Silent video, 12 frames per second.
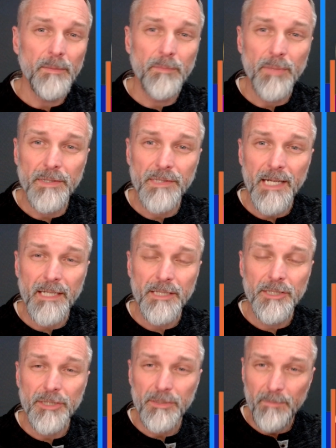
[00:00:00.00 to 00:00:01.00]

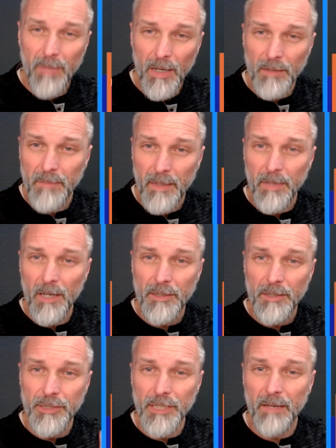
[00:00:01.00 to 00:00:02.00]
percentage, part by
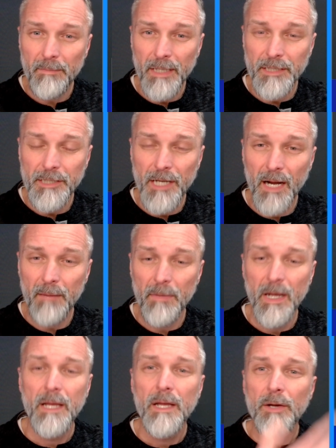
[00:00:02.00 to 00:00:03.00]
part, job by job,
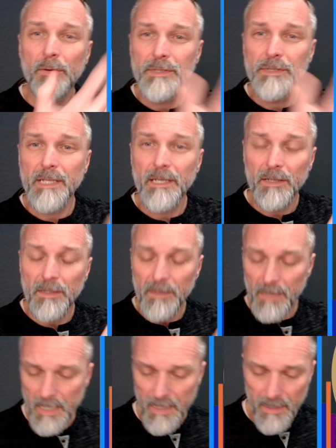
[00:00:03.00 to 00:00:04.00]
which then
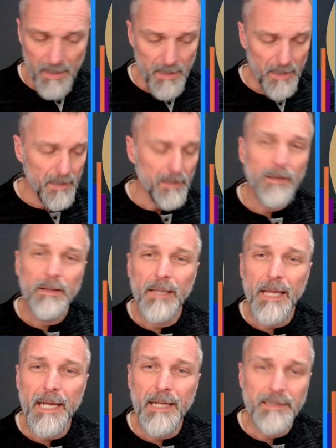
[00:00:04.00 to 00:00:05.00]
all
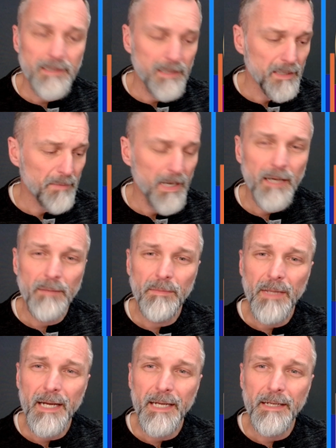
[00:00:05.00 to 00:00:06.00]
lands to the bottom
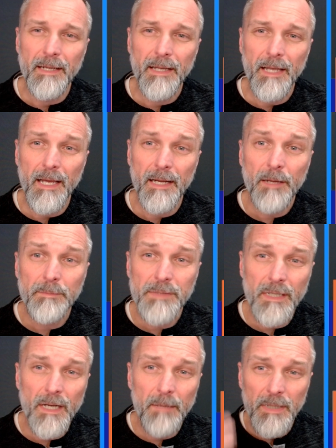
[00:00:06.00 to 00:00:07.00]
line and helps
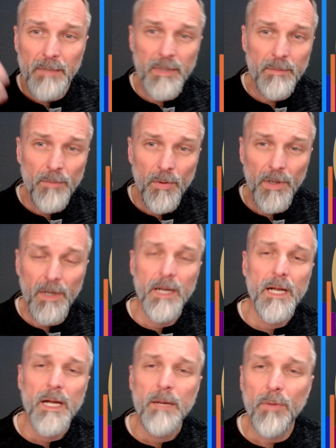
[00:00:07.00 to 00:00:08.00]
the company be more
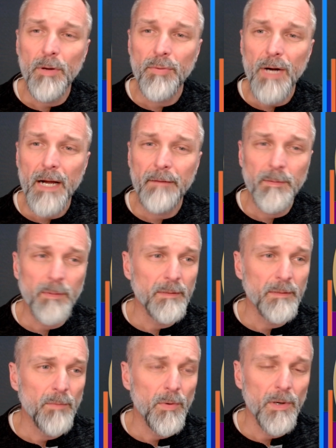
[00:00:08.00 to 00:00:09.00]
profitable
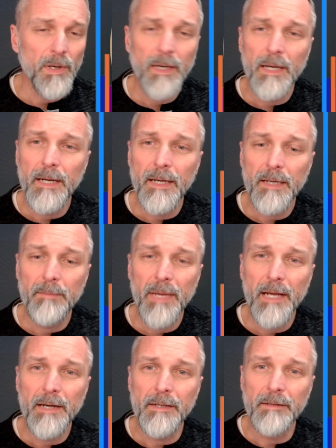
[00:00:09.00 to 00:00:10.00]
and more
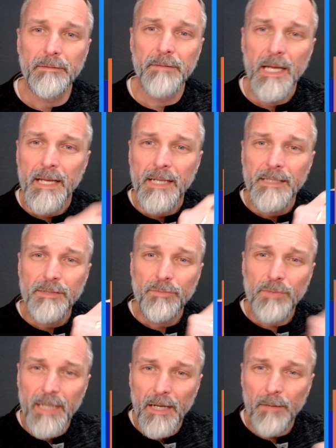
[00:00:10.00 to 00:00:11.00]
competitive. It's
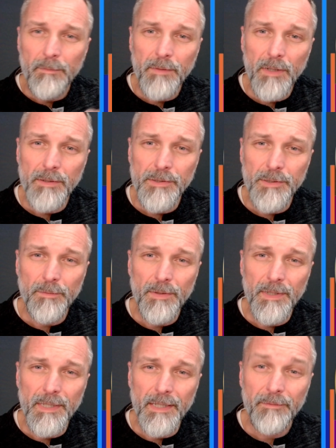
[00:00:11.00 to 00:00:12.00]
really helpful also for
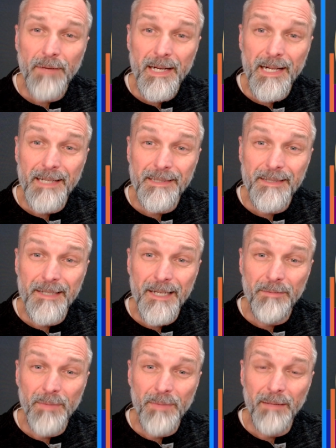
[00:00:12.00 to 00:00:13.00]
the finance
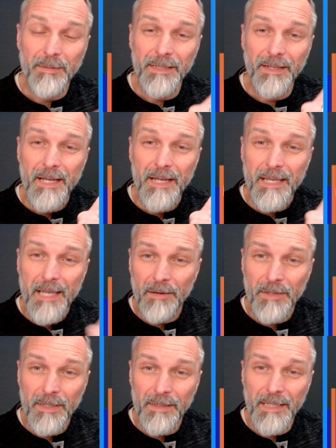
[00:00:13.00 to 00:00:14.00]
team to be able to
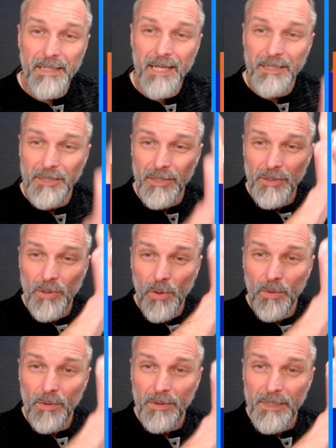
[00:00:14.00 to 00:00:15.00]
calculate not just
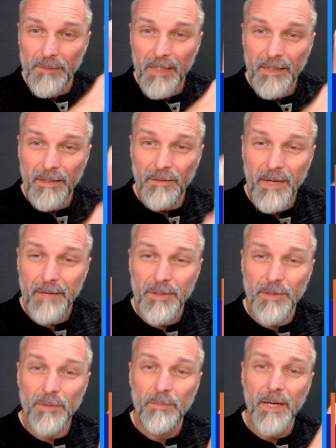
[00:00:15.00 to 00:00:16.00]
total expected
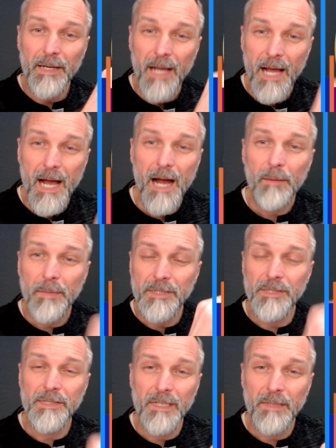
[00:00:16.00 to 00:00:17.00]
revenue, but how
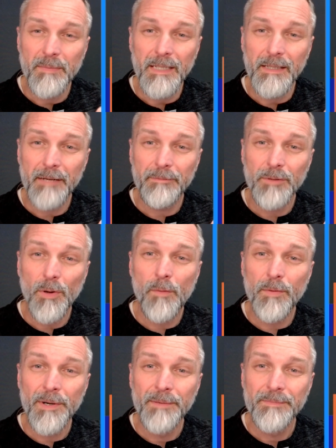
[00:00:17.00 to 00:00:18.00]
much is going to be left
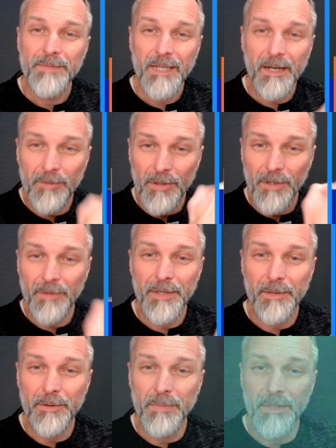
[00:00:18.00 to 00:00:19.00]
over to cover all
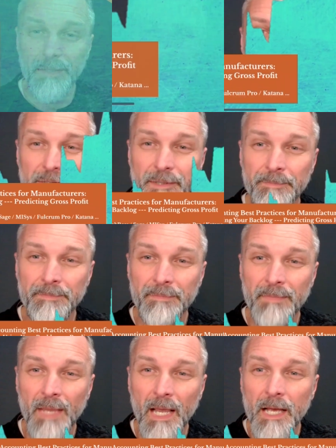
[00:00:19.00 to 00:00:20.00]
the other bills.
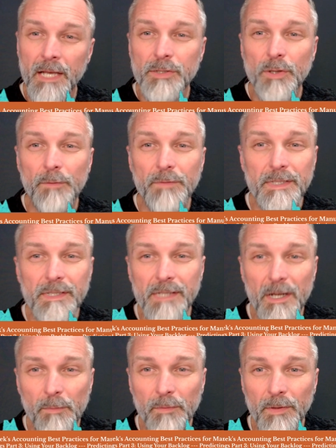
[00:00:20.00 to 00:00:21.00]
So if this is
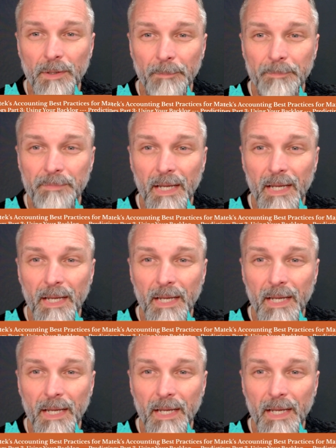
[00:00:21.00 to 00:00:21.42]
helpful,